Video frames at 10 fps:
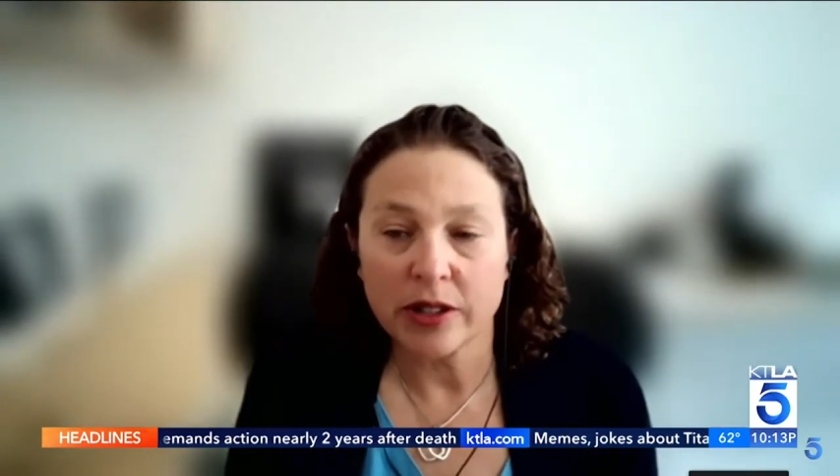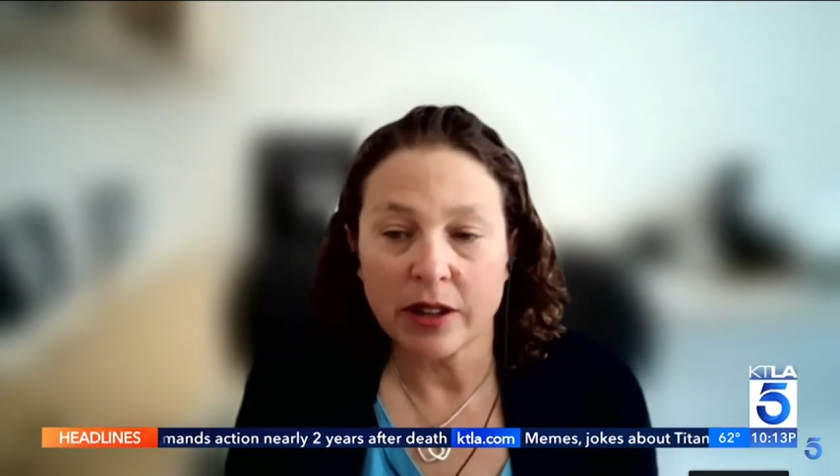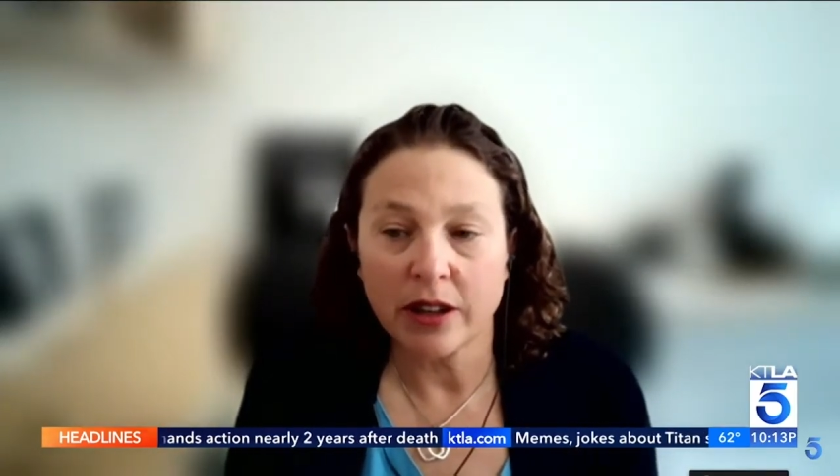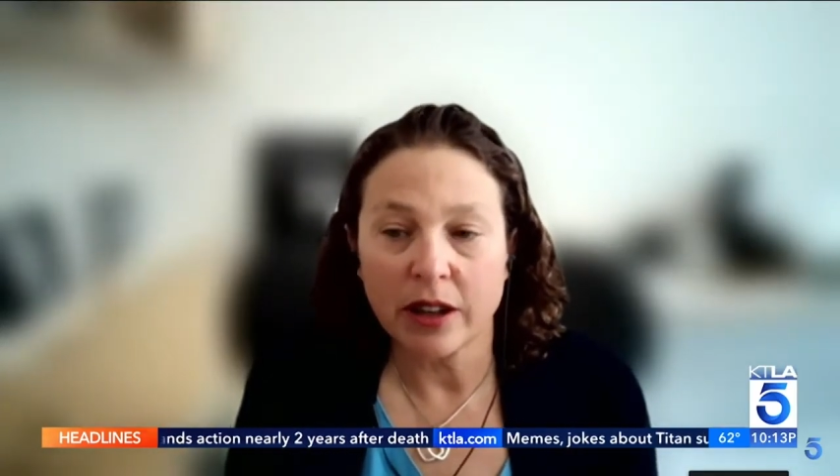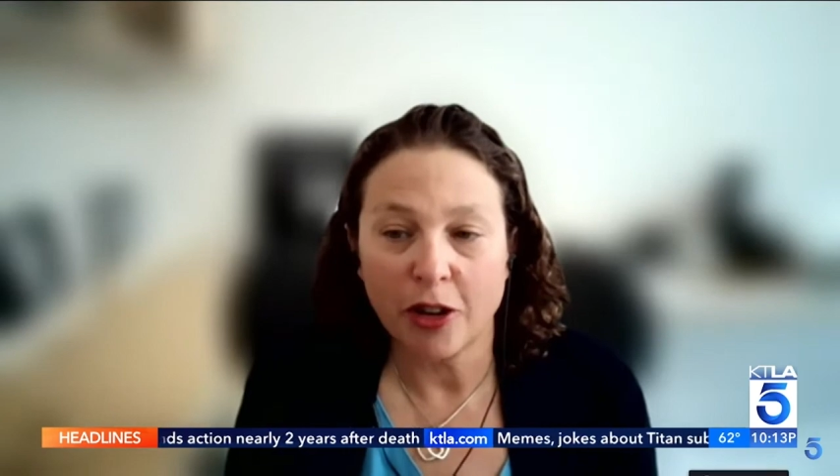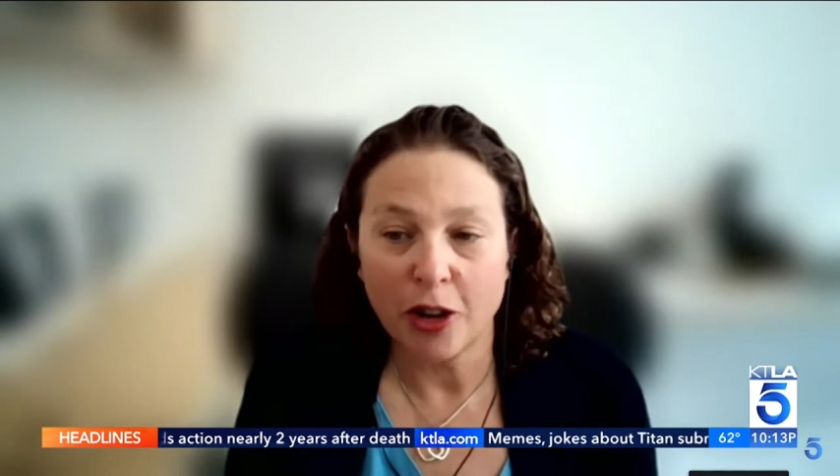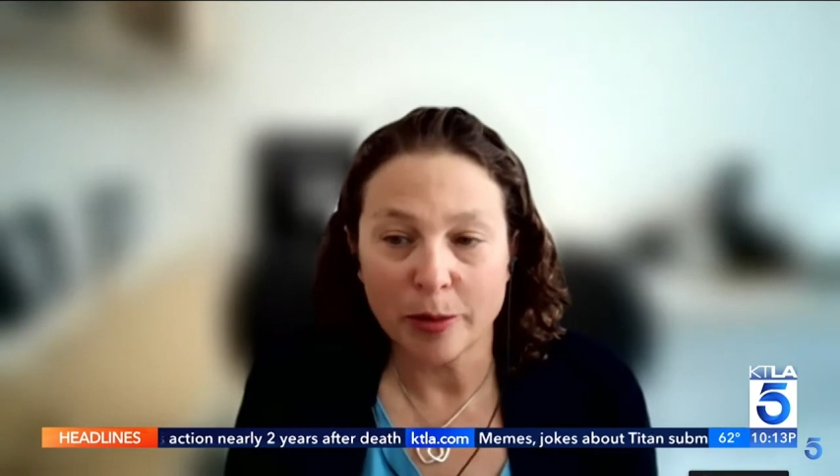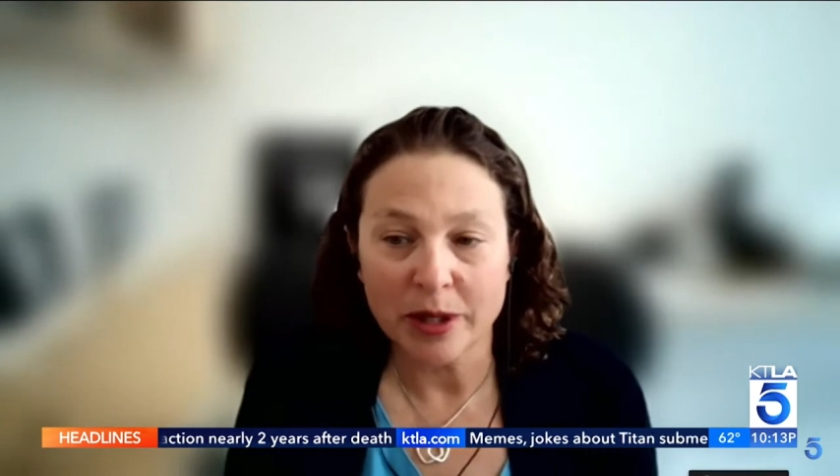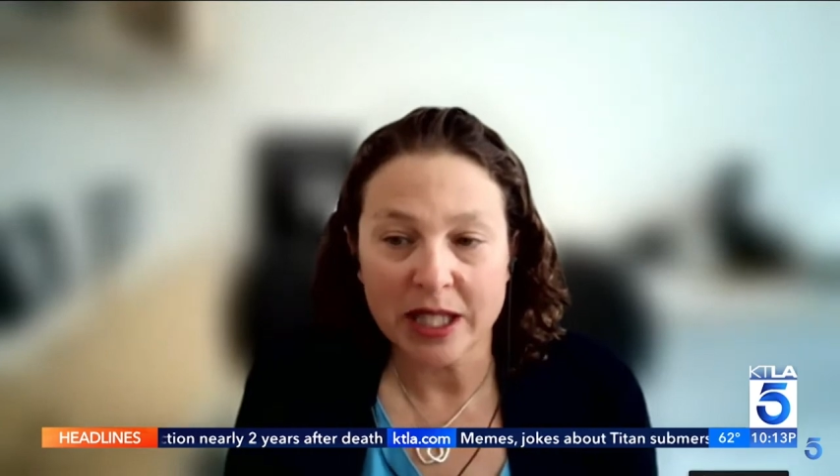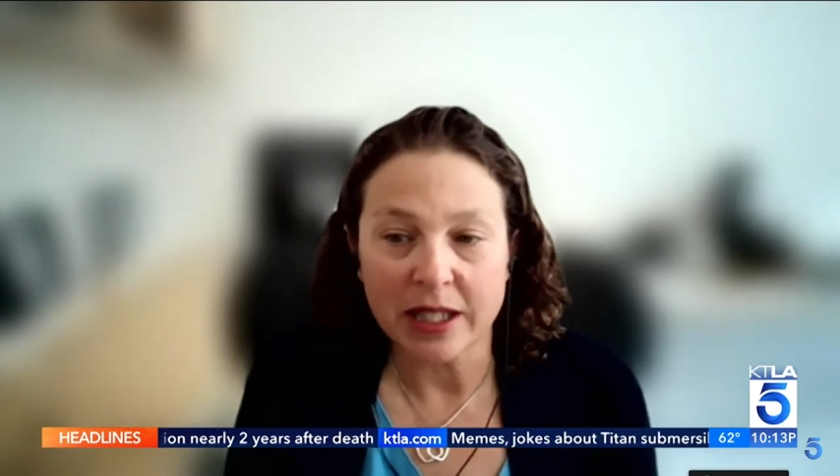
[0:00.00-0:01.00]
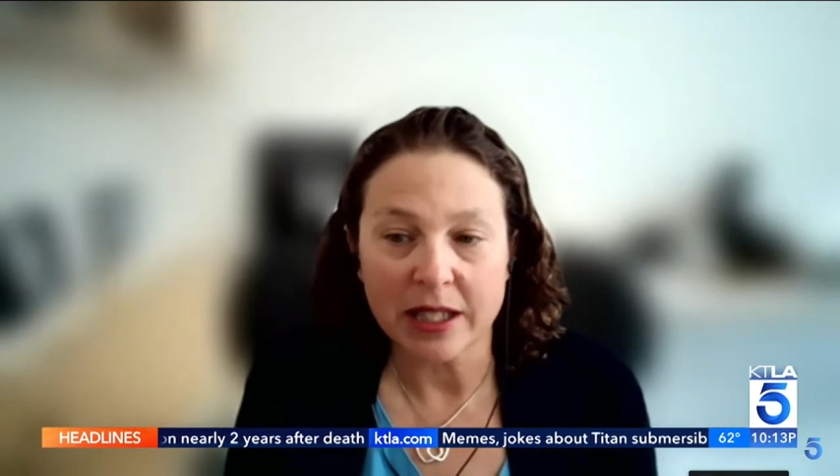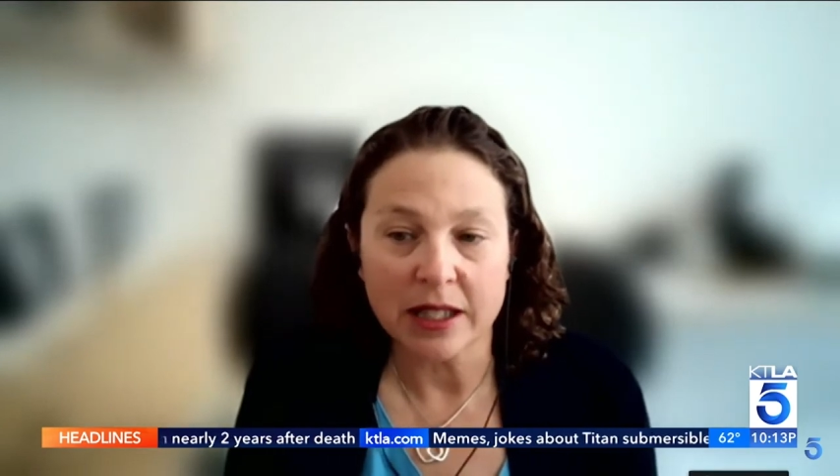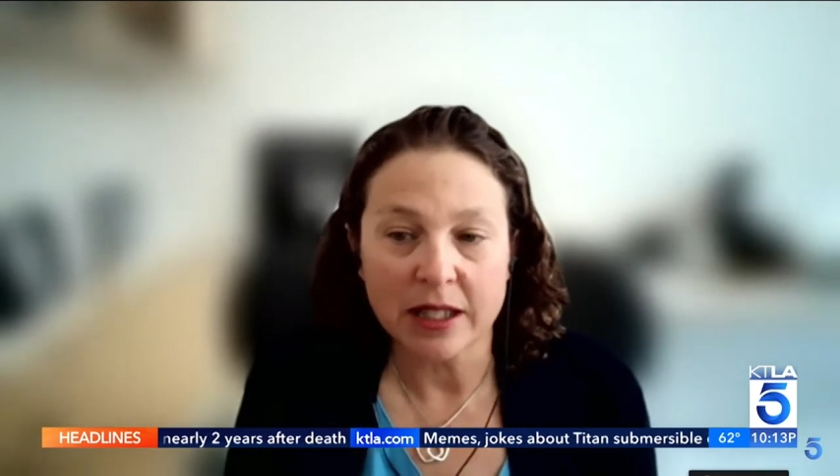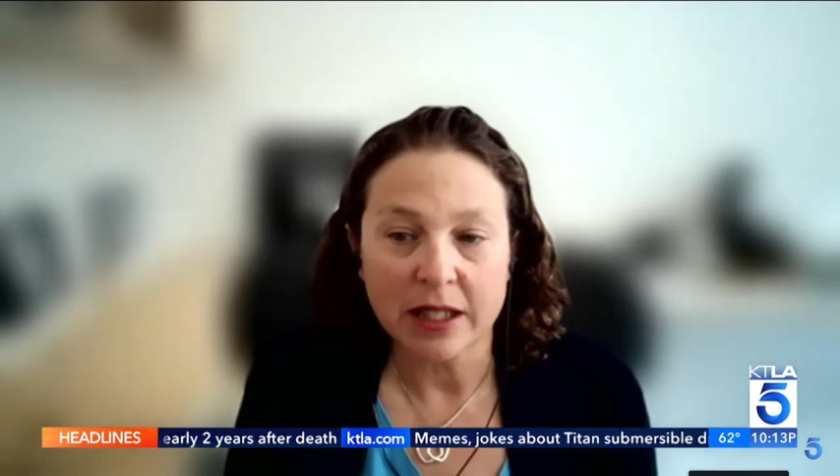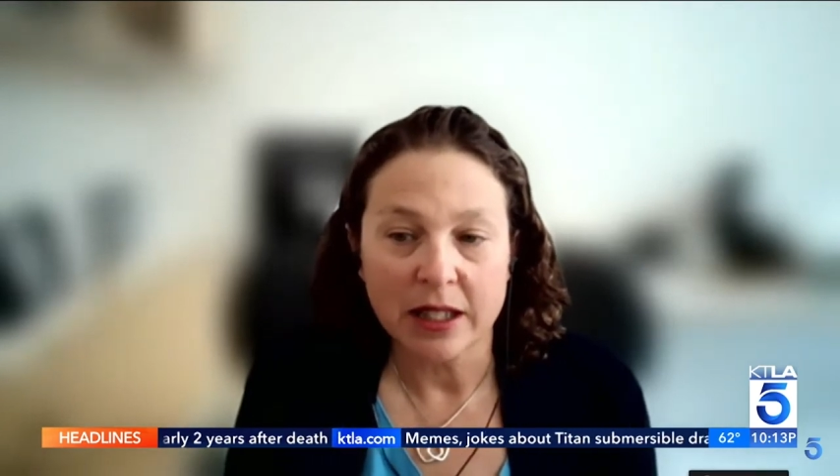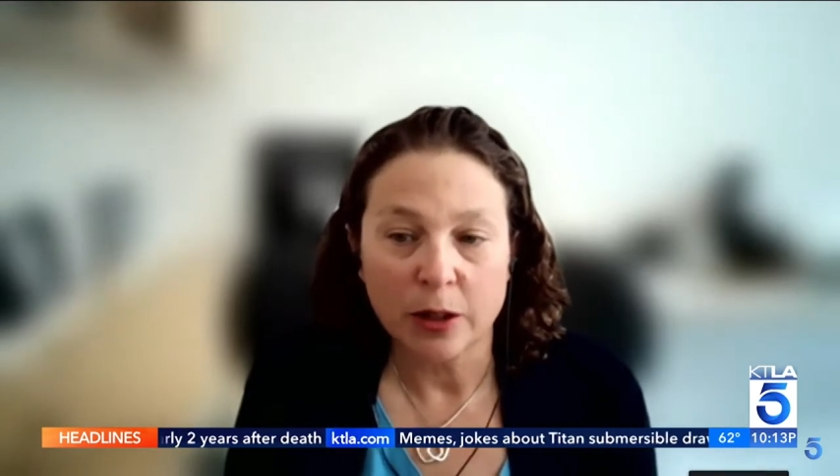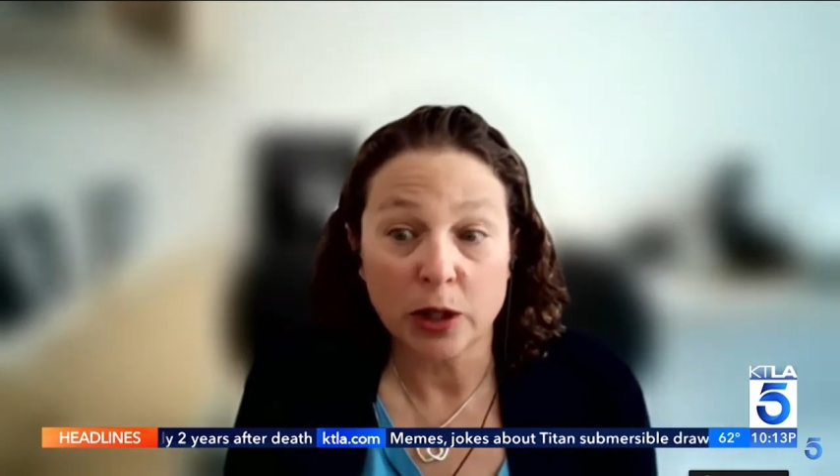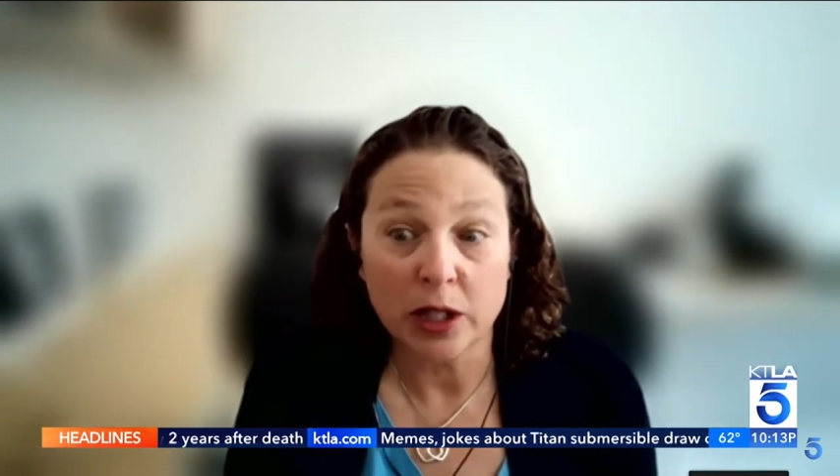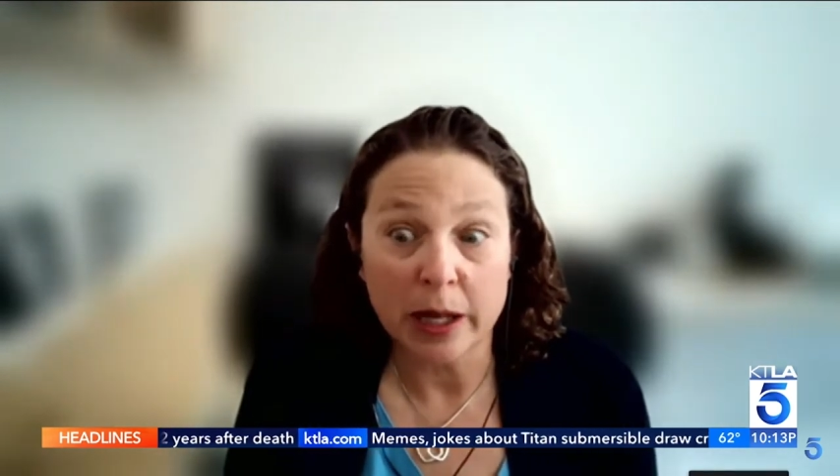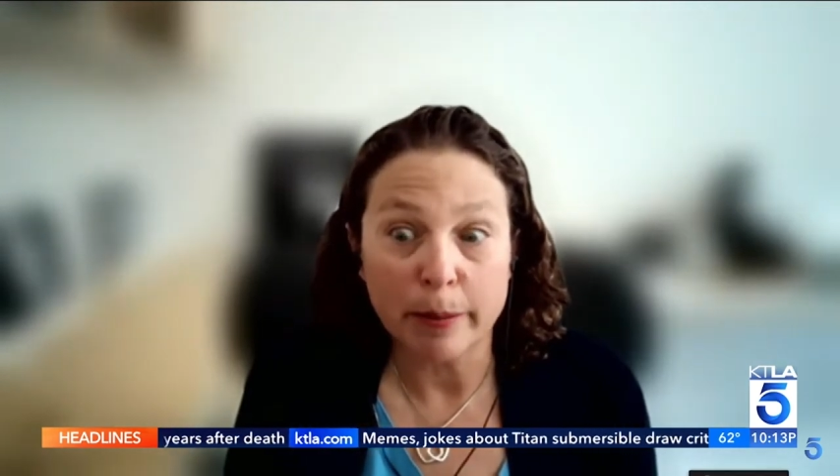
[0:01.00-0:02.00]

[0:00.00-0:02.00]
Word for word: of homelessness were deep